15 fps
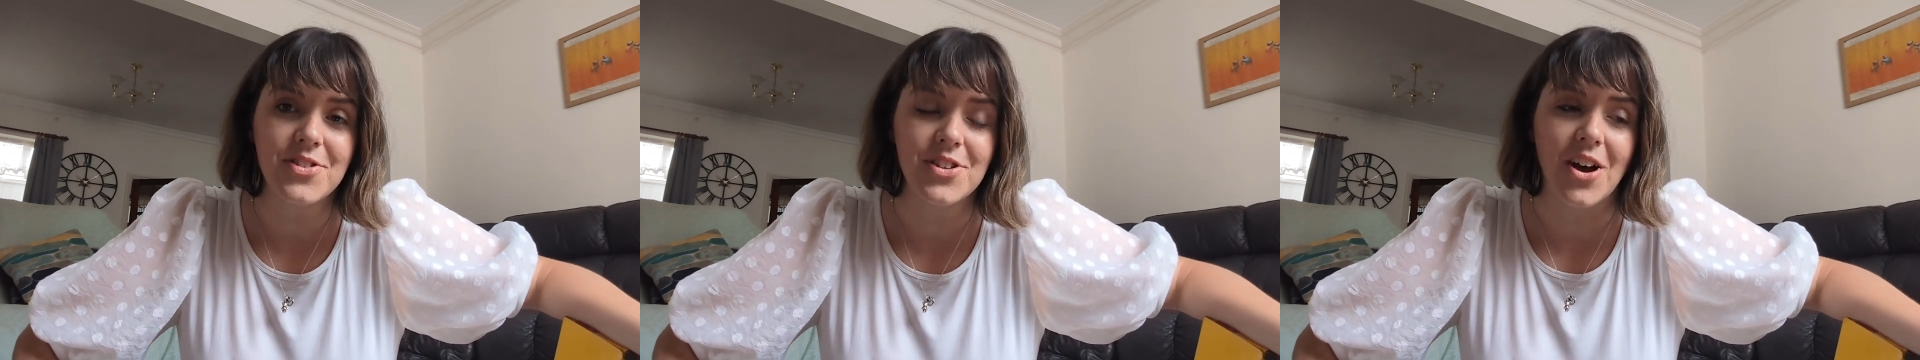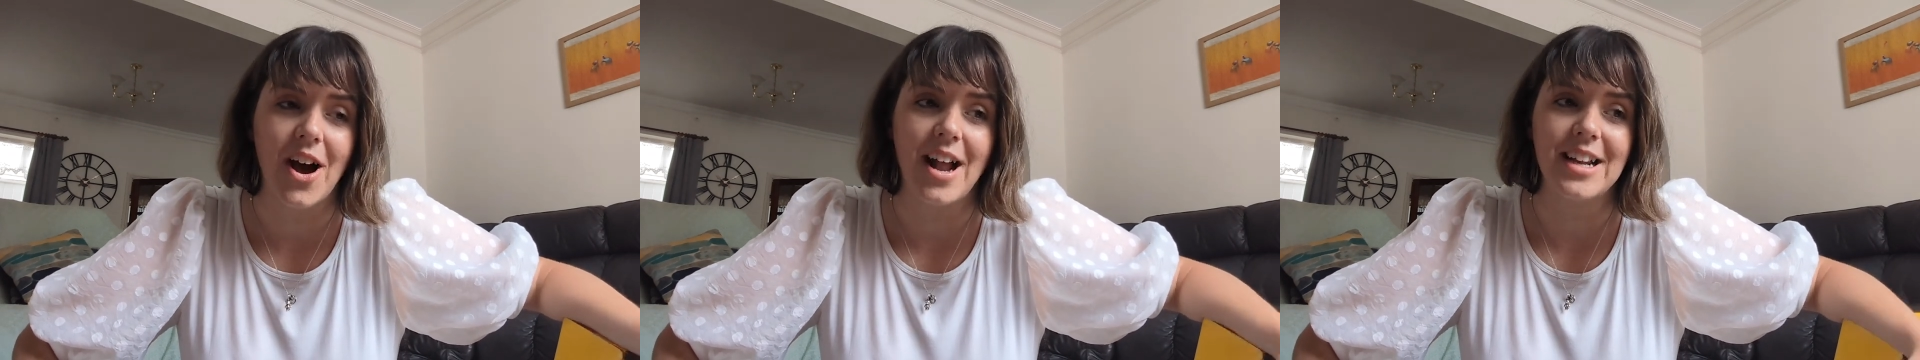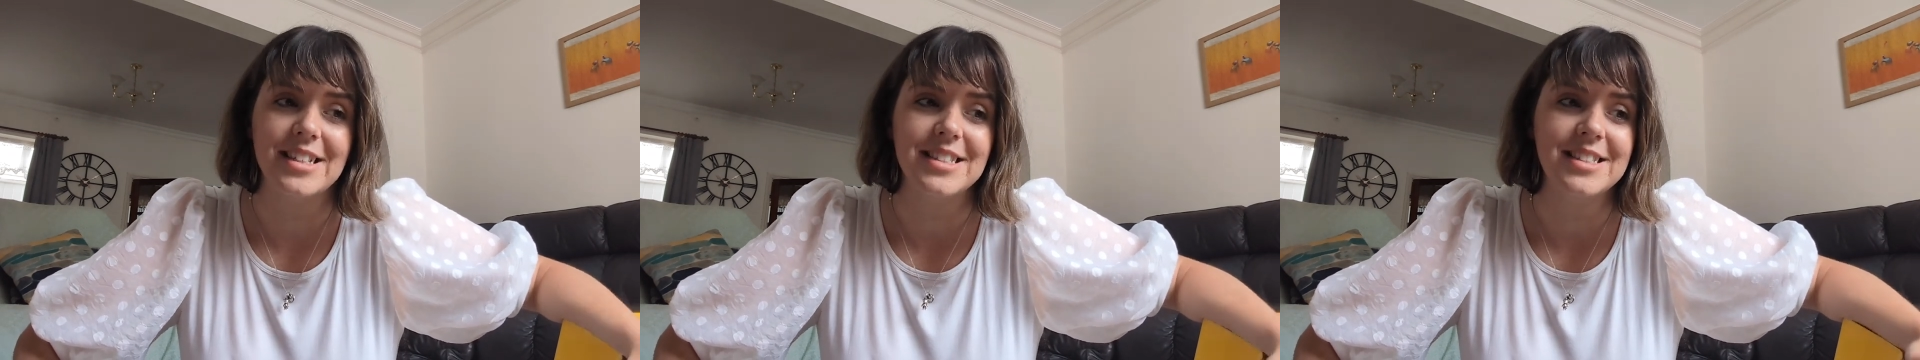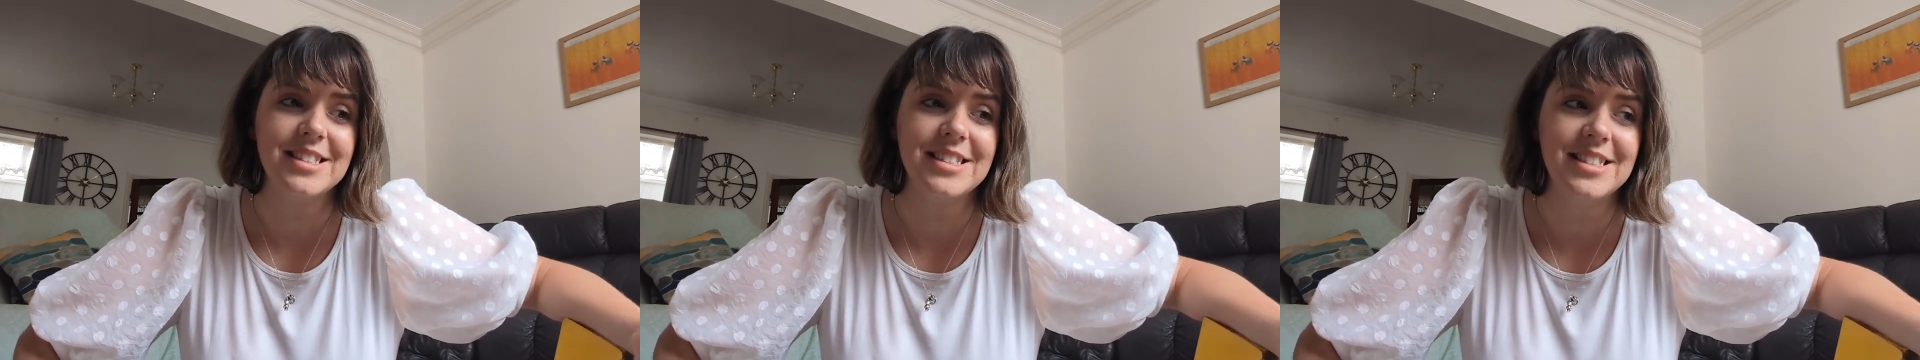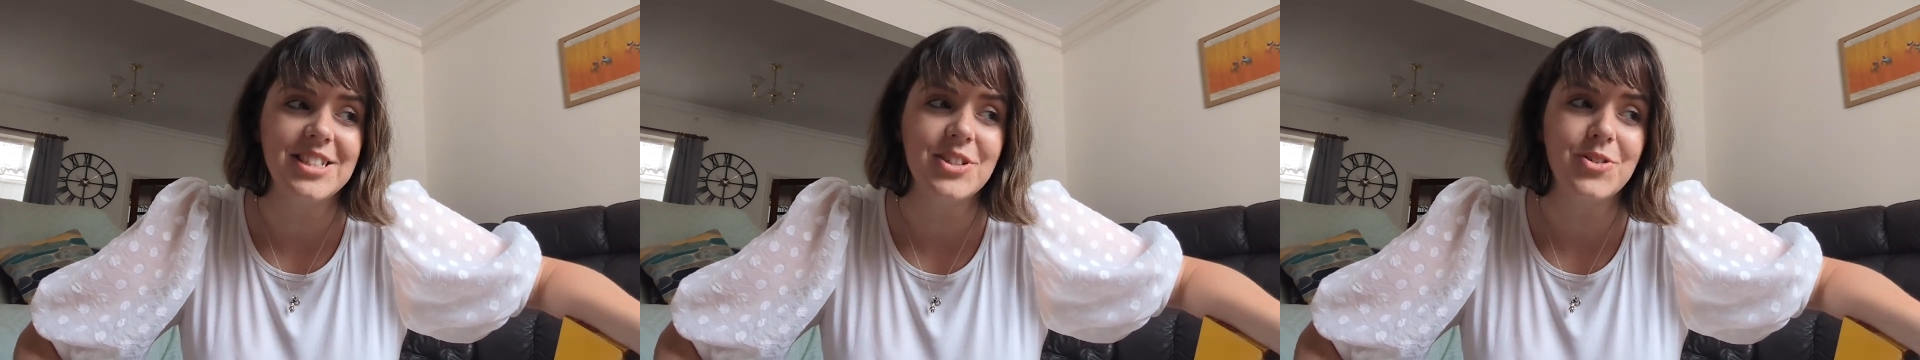so Isla's
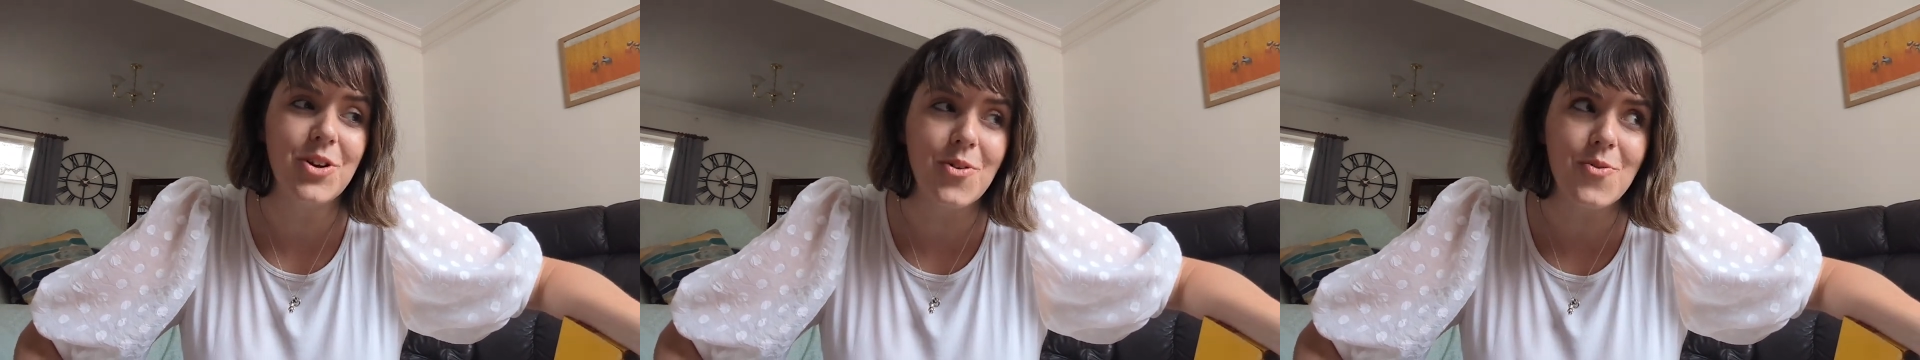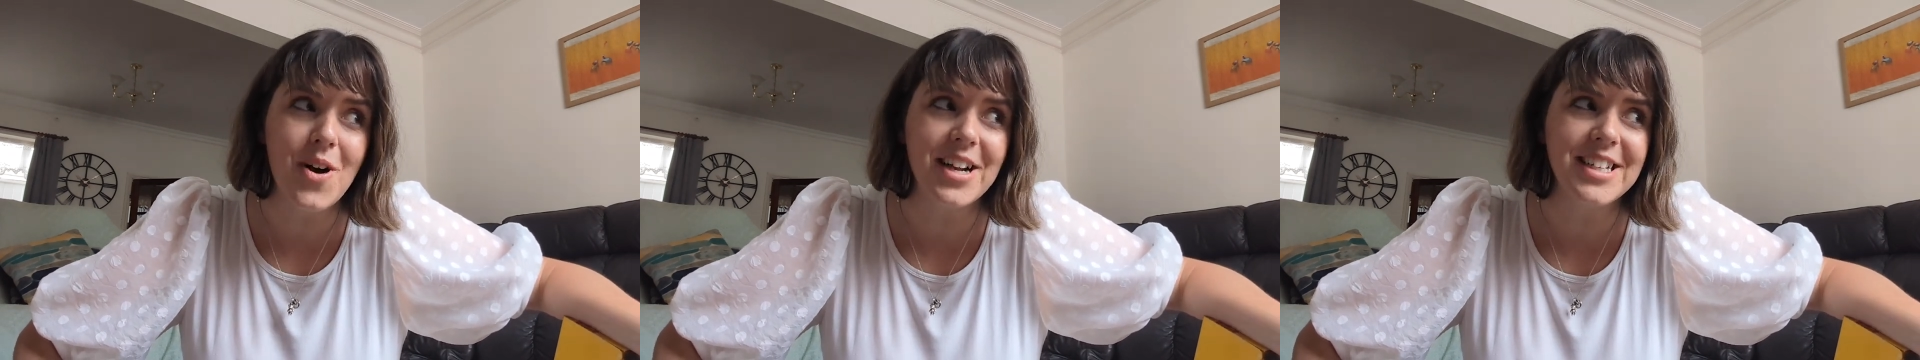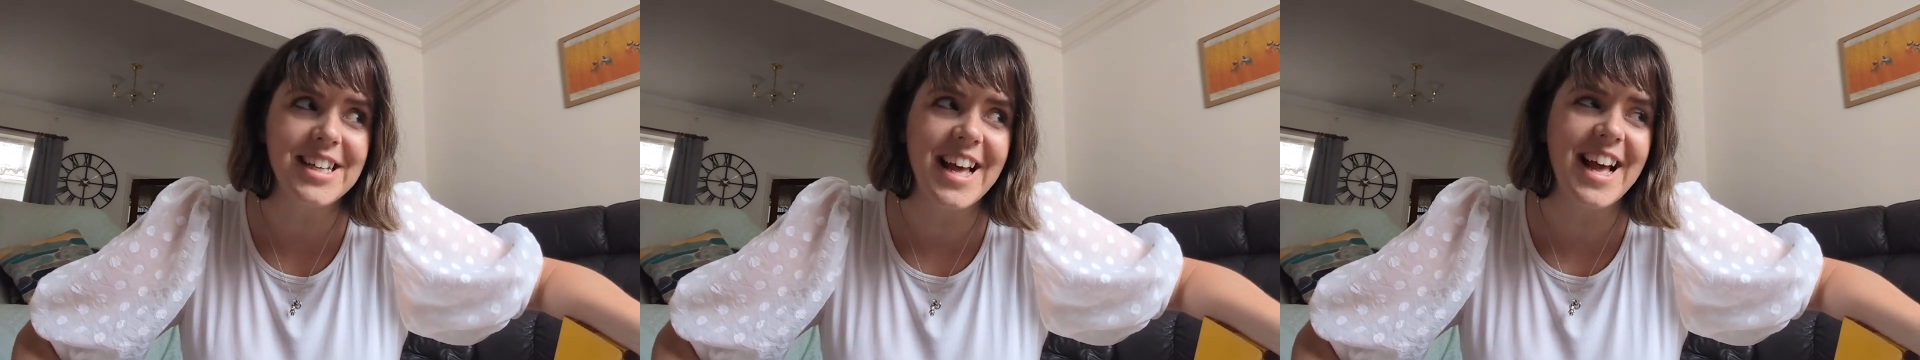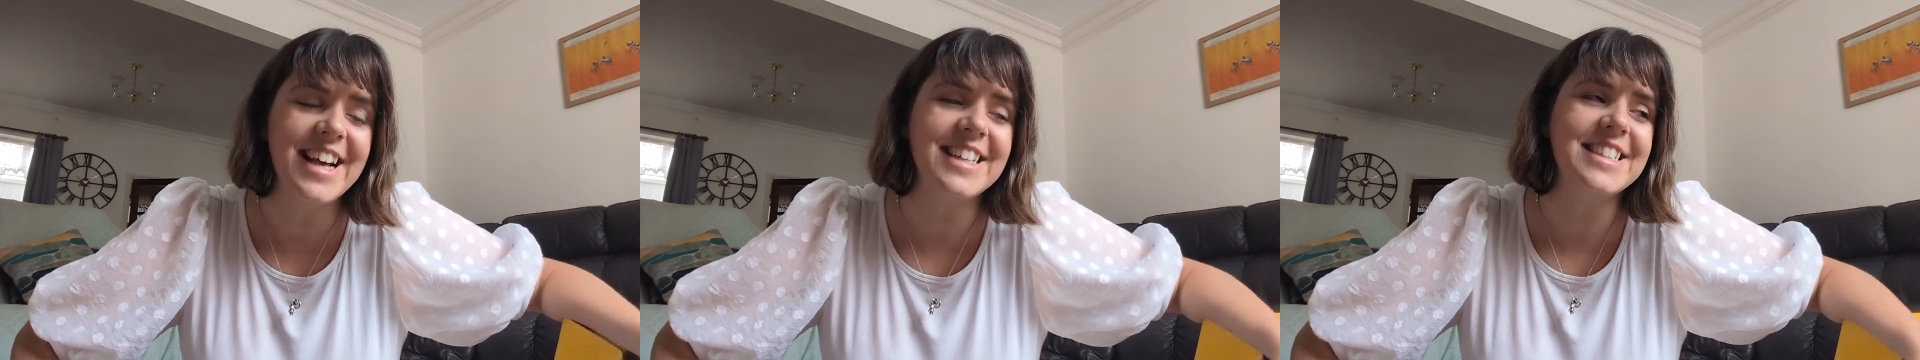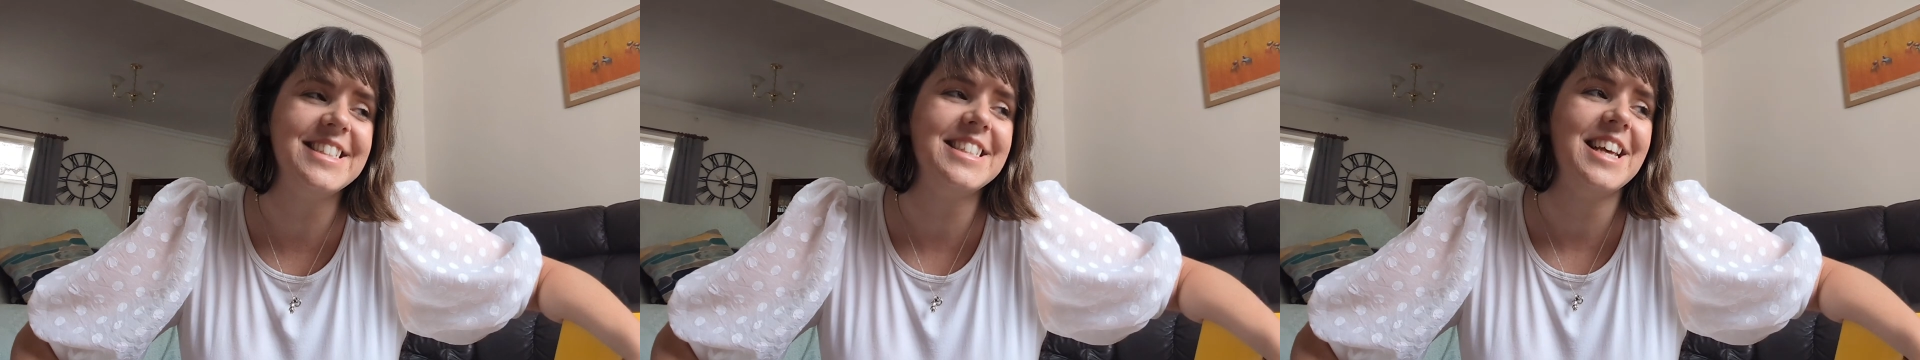still not one
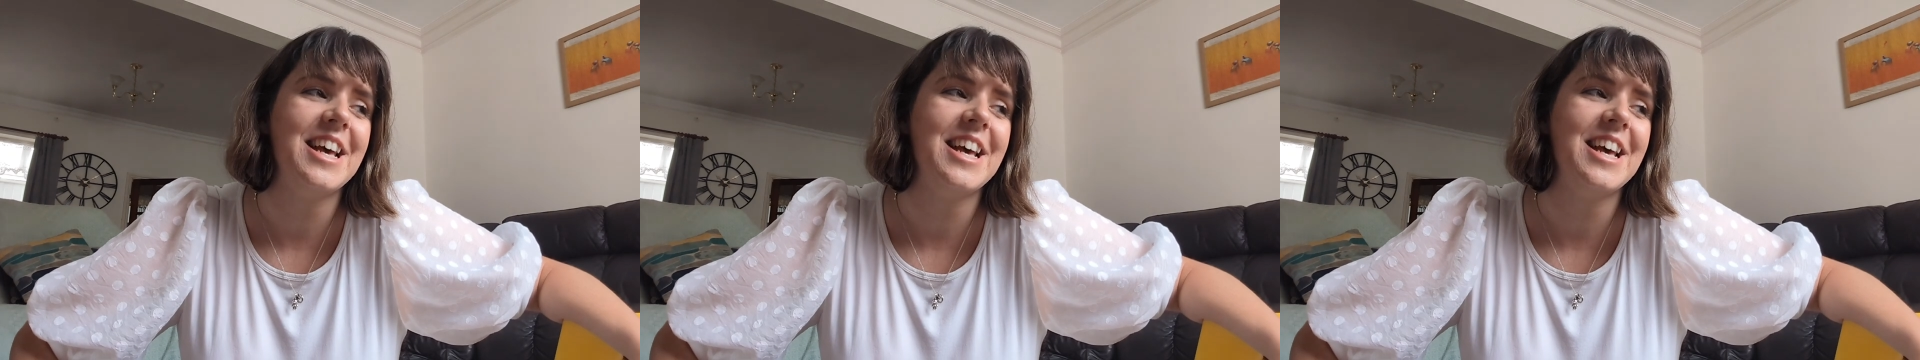yet,